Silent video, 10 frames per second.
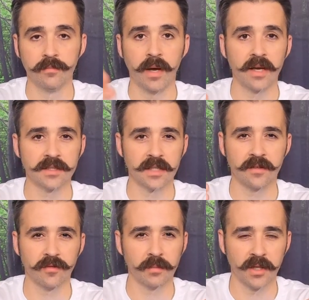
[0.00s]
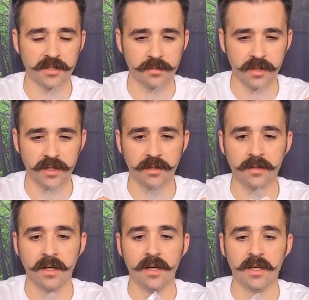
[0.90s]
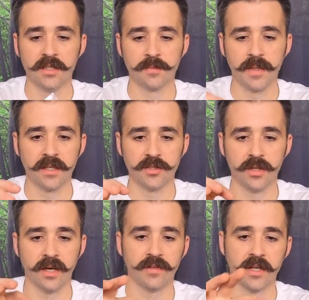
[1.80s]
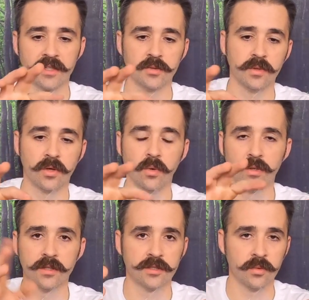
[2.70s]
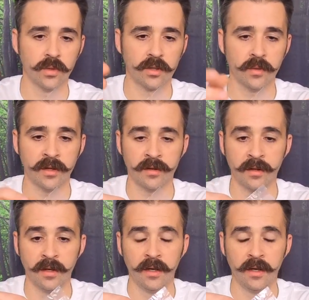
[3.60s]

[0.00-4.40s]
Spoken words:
bags like from Gossamer Gear is because you have an actual corner to work with.